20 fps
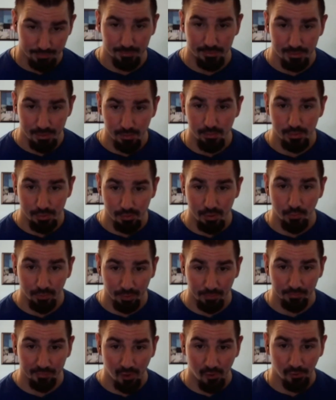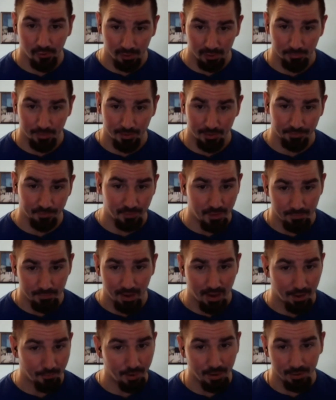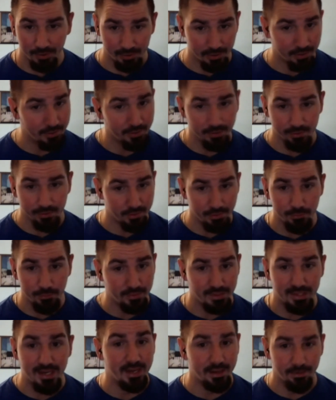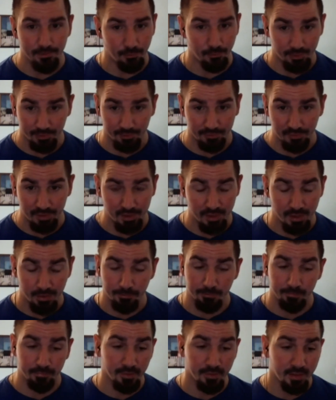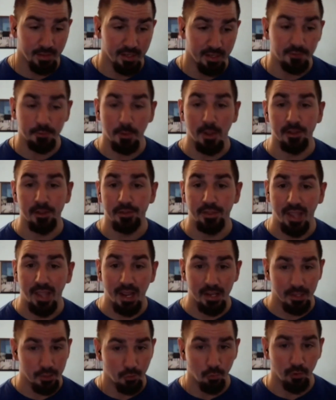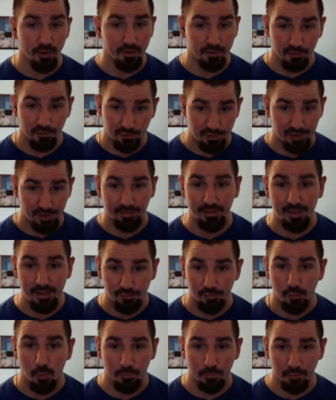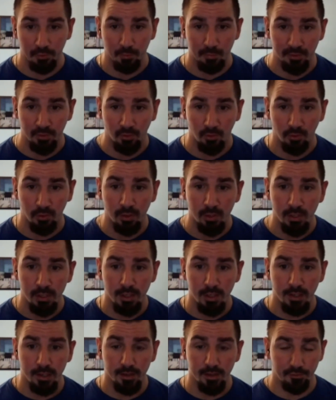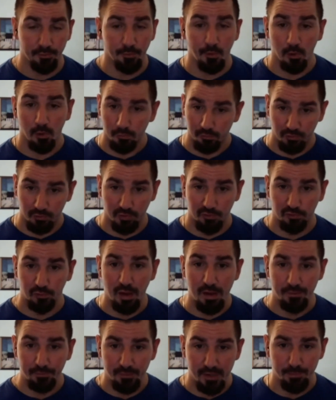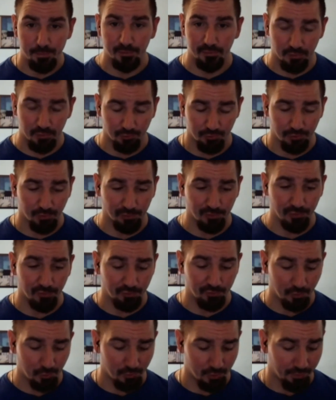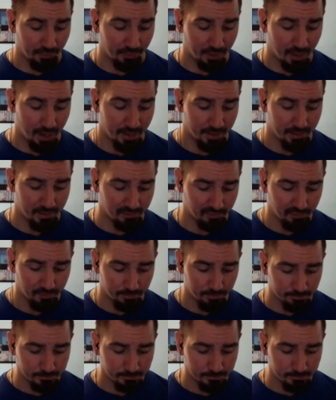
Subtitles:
You know what I'm talking about. Steve Atwater, you didn't want to see him. He's probably the guy you wanted to see least over the middle as far as the safety position is concerned in the 90s.